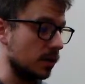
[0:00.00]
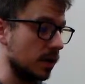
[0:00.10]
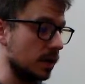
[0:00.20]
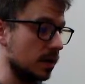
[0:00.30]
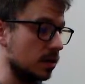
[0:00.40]
So
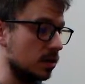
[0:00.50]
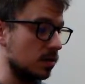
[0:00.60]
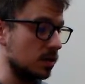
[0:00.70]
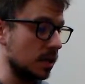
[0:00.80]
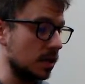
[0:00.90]
what I need to
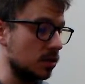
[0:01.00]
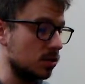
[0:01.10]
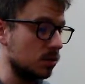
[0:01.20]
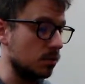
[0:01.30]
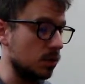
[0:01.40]
do is I need
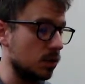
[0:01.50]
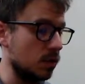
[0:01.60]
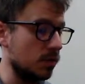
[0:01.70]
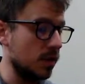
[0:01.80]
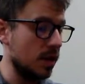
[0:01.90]
to
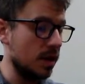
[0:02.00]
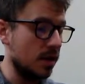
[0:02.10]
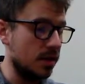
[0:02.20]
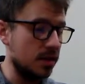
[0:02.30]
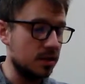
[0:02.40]
move
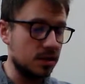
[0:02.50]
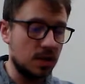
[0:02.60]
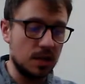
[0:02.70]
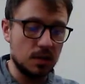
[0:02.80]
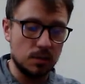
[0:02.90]
this
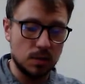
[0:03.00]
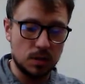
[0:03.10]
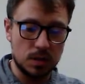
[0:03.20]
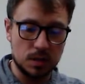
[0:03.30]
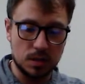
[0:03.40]

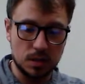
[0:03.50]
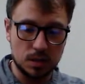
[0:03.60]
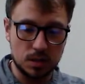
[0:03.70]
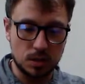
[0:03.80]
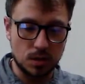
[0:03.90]
inward until
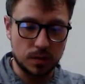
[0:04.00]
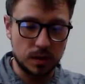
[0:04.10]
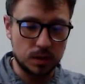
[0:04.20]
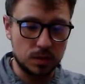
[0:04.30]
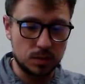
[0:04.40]
it's
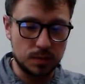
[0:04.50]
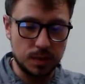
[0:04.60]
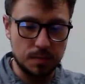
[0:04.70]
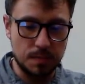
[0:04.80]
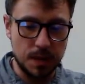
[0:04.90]
going to
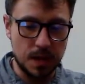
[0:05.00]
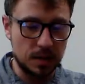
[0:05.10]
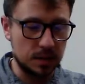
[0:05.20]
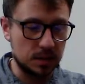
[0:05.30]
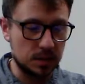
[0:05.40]
be
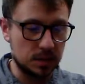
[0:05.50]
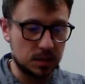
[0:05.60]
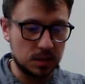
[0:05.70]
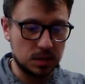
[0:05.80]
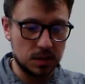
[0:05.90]

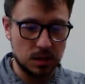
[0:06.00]
balanced.